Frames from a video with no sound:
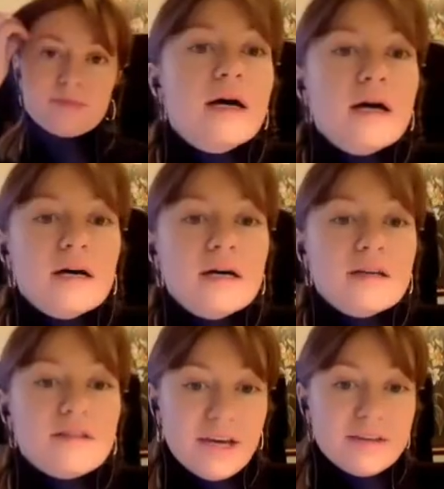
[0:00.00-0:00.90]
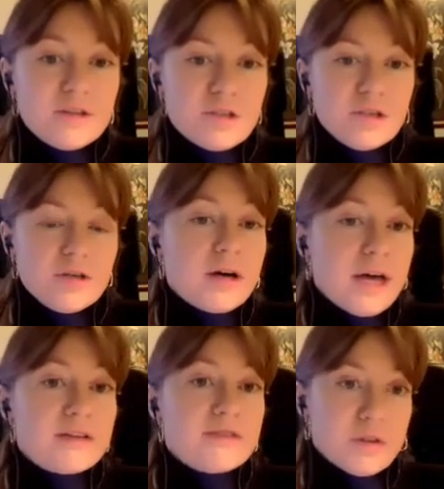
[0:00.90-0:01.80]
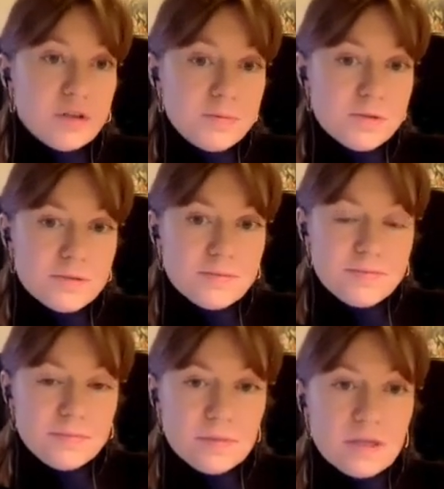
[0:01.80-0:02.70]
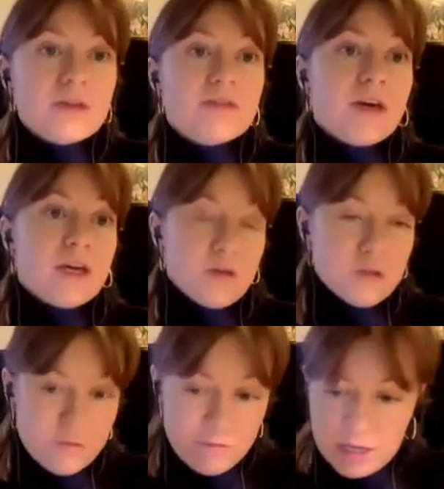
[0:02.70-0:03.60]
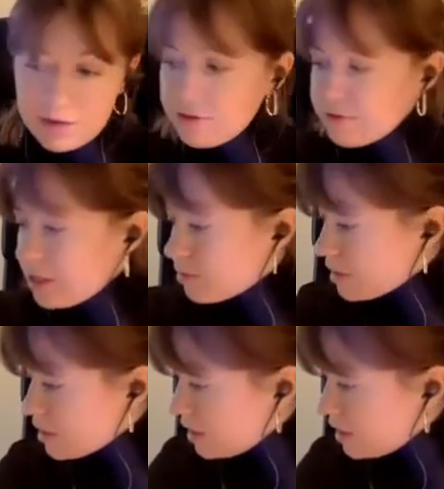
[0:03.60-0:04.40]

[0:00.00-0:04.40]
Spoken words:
The other 2 are adverbs, and they're used very frequently.